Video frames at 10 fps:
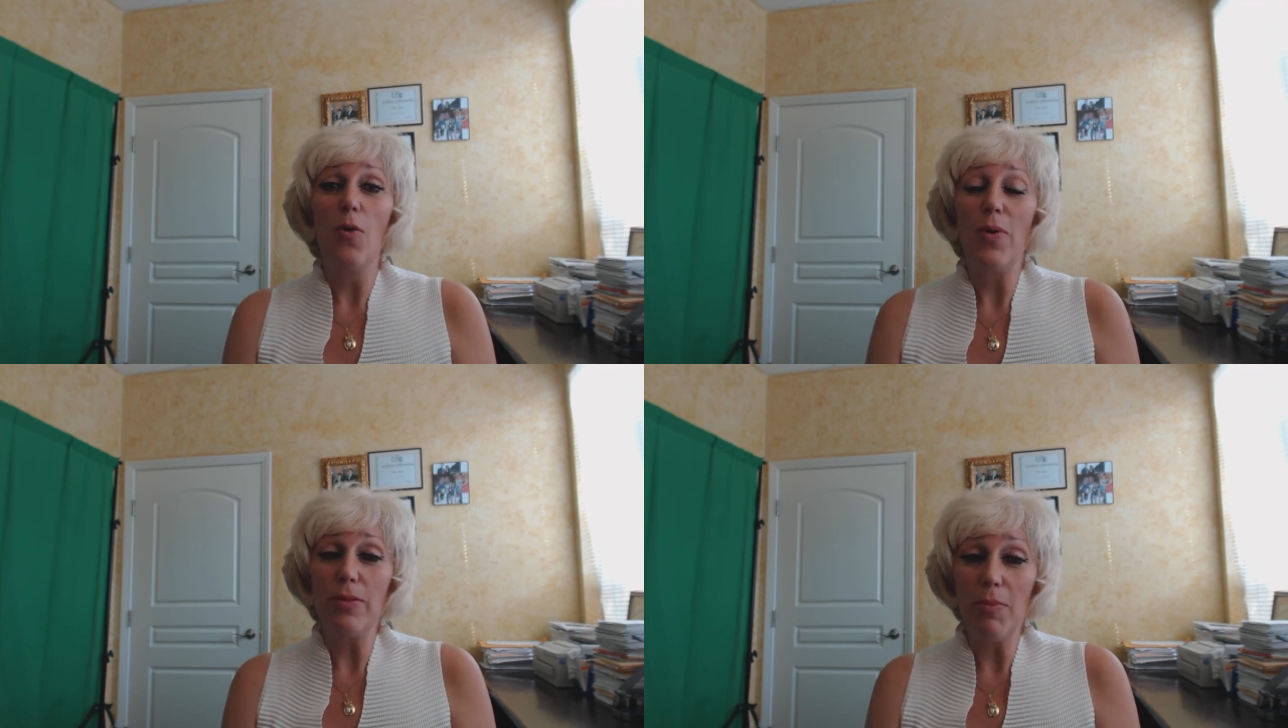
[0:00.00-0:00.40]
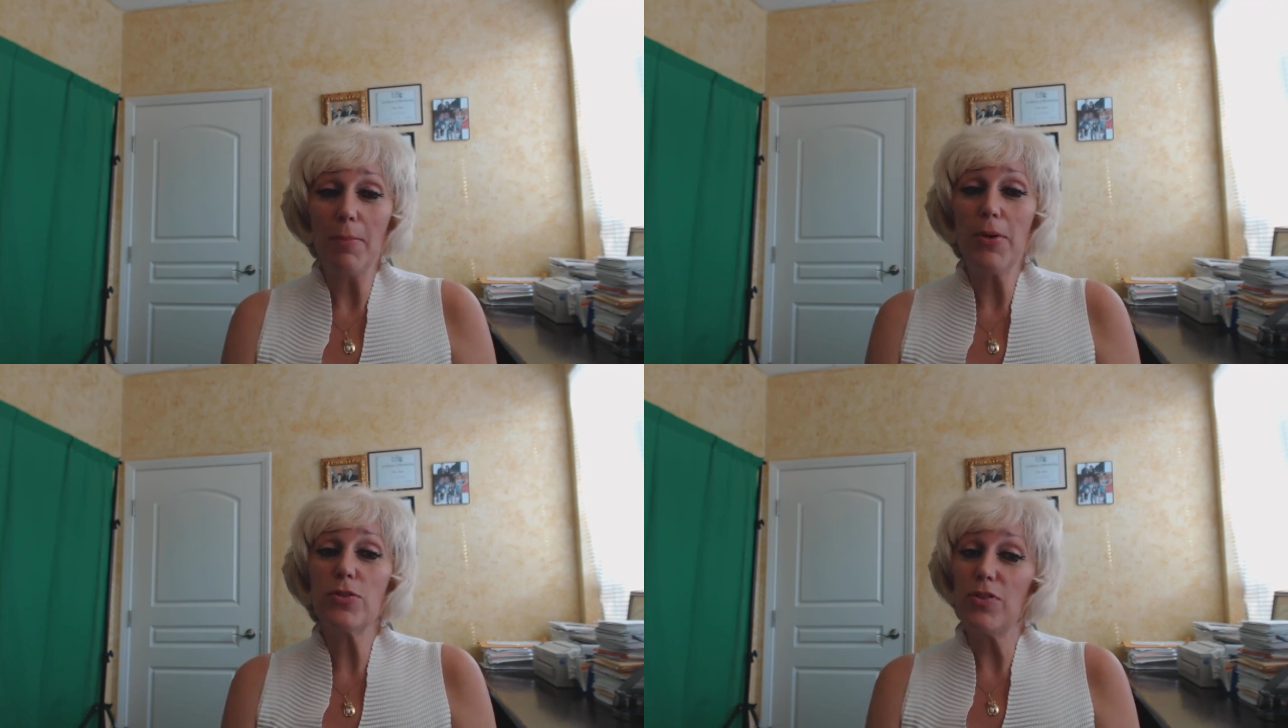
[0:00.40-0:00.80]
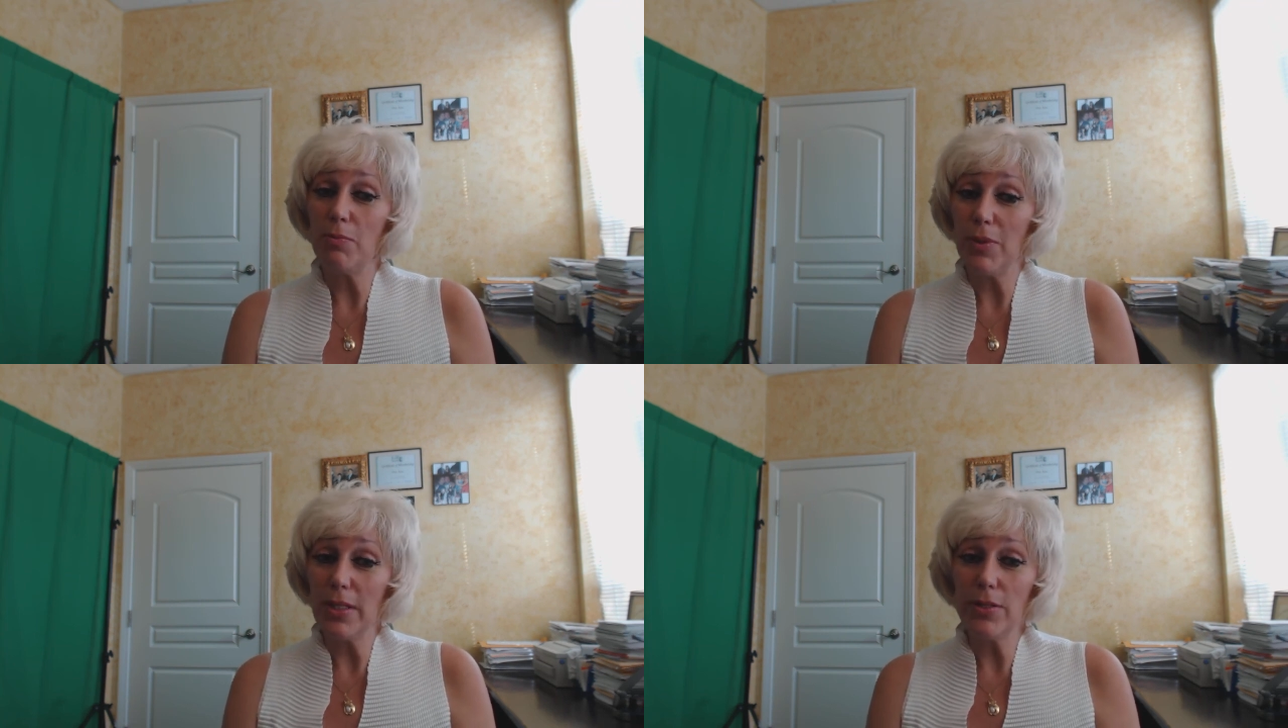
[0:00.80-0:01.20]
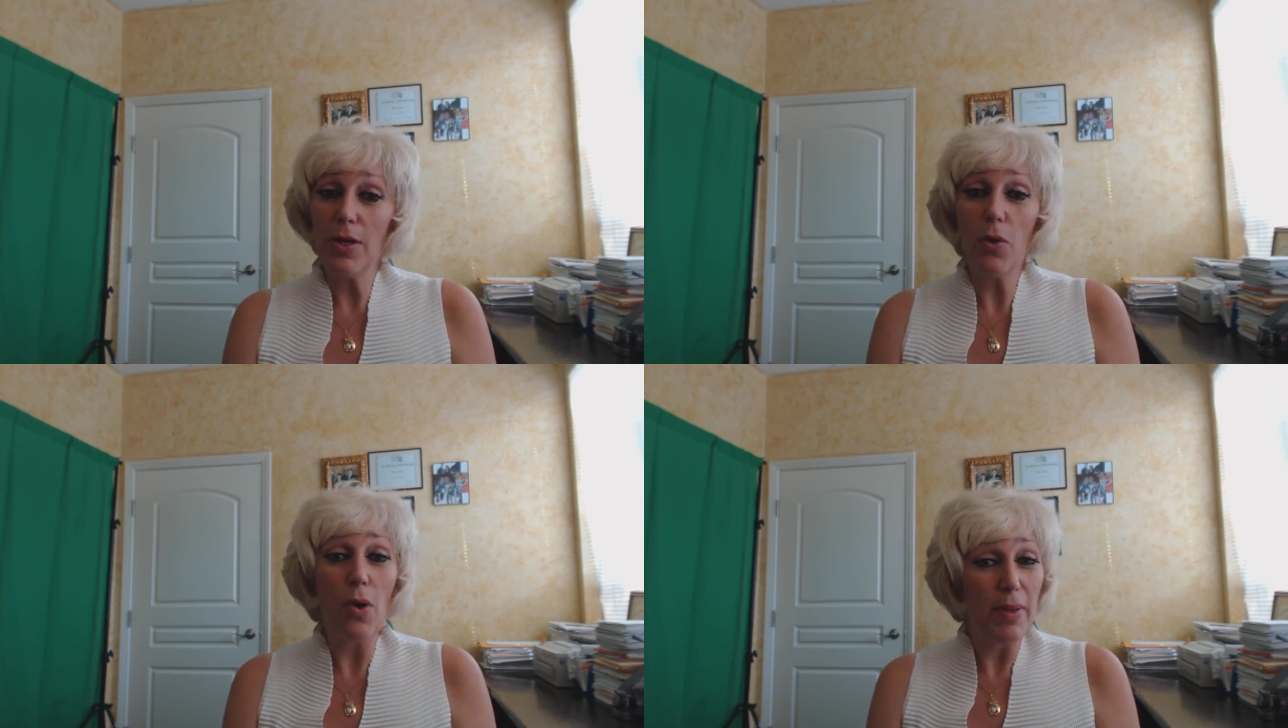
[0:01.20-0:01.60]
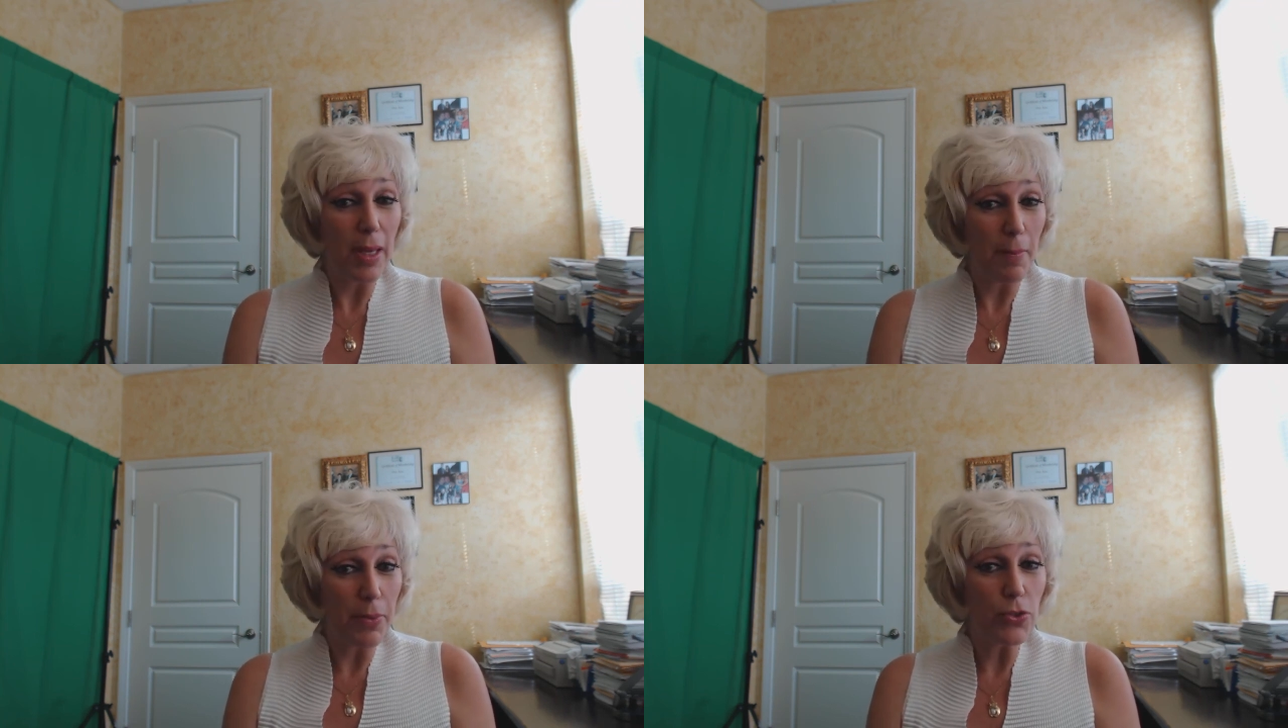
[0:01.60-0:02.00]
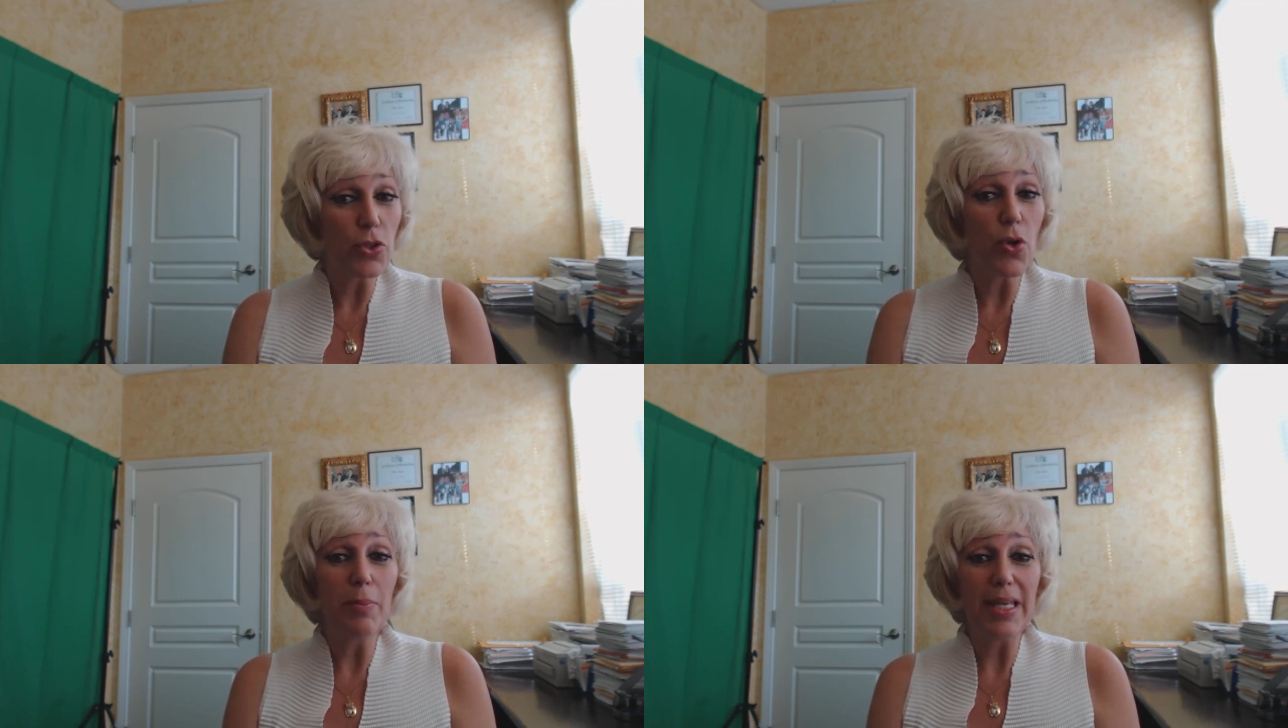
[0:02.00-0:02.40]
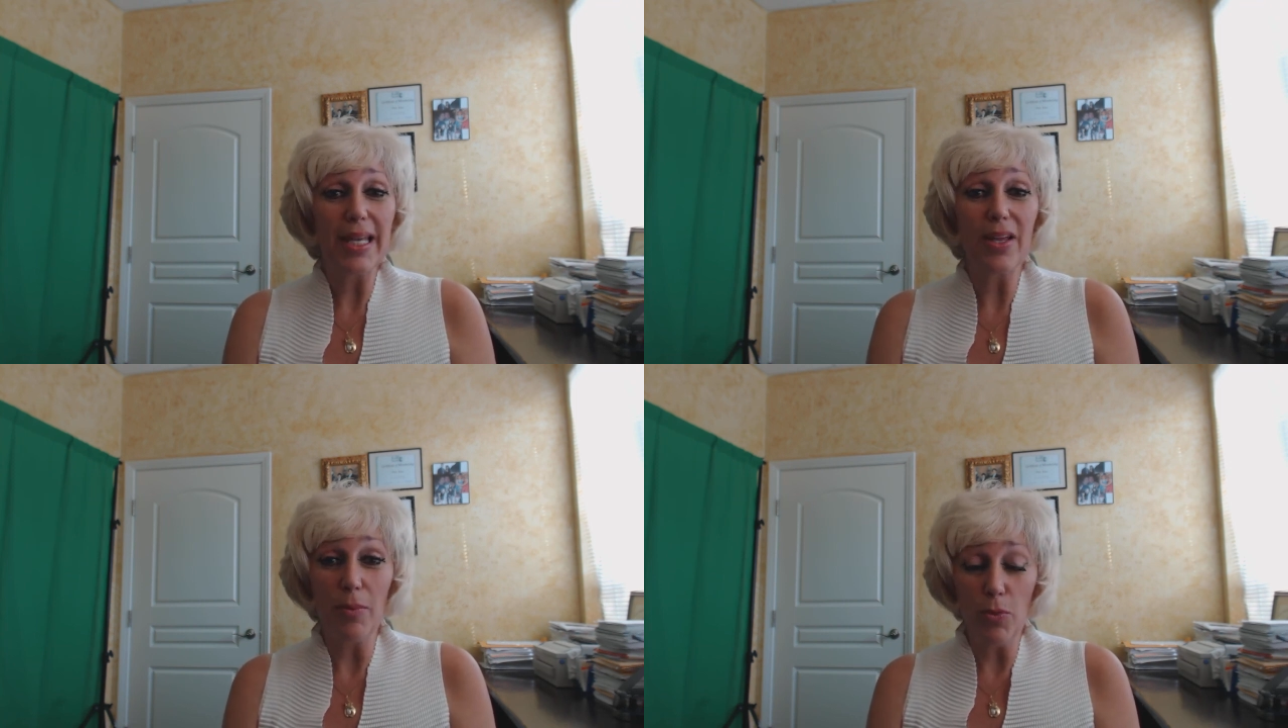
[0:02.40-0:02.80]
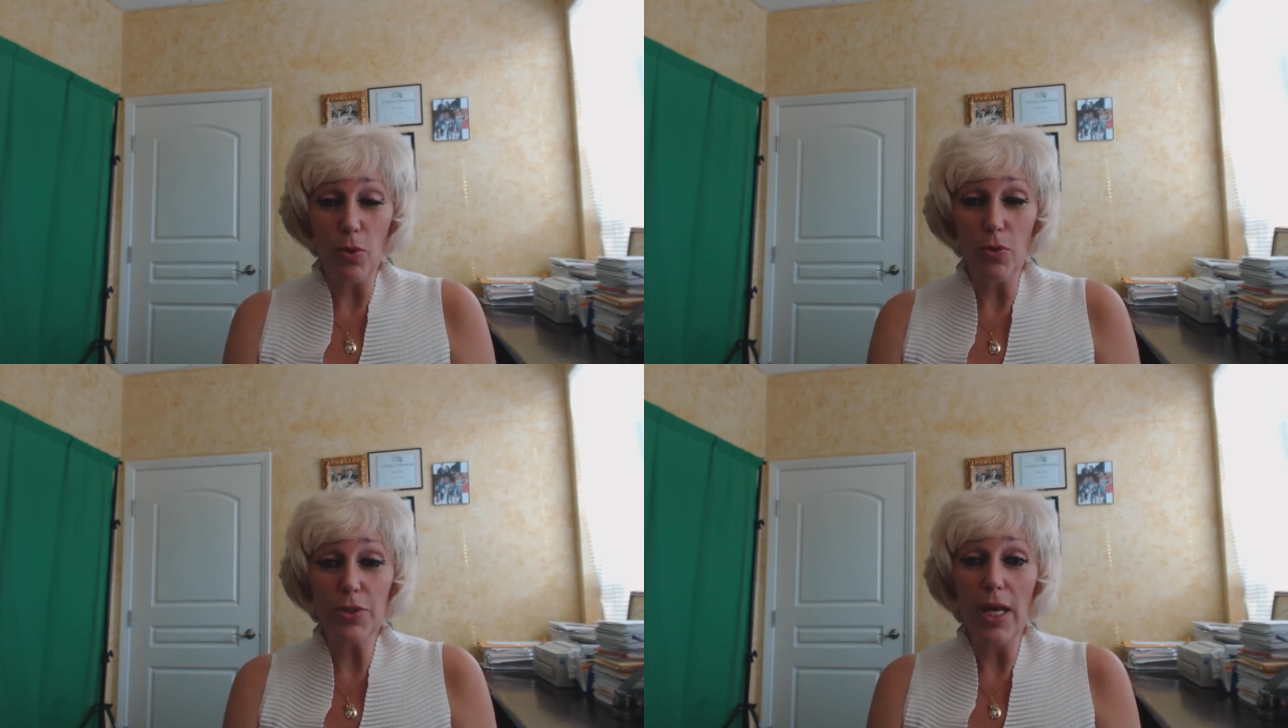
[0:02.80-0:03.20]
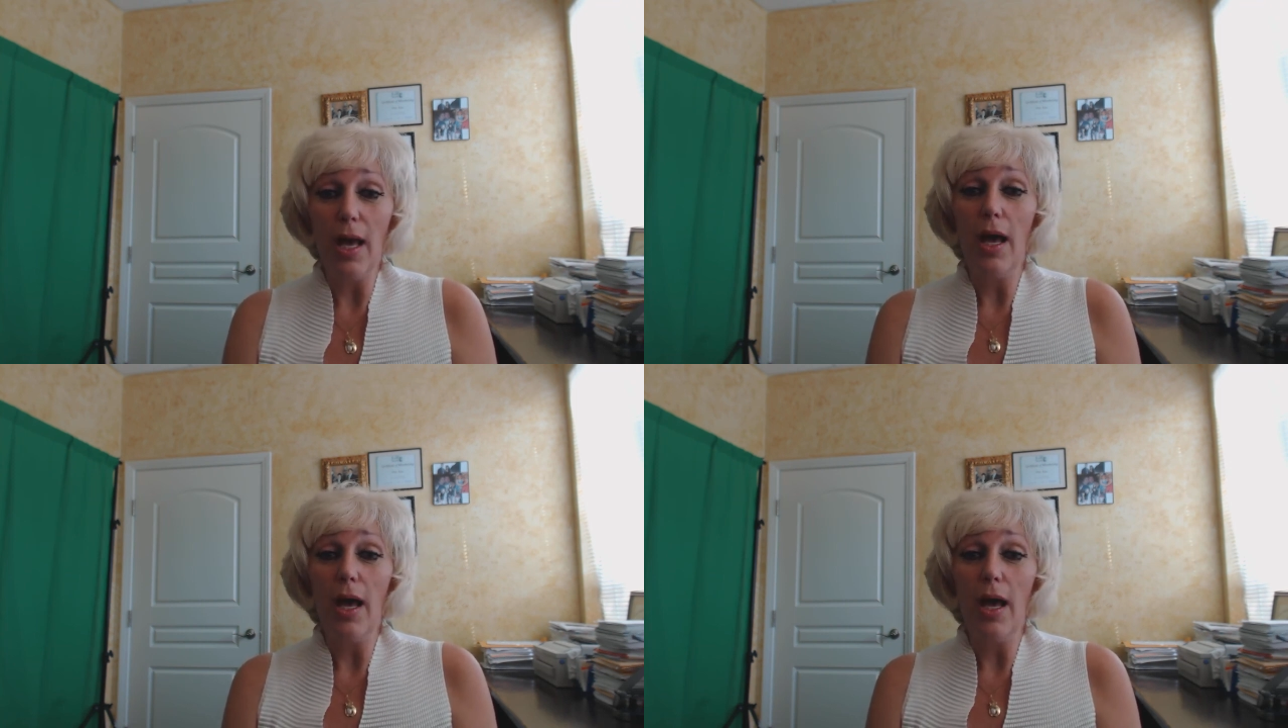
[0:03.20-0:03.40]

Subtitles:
with members of the military who are being purged, who are being removed.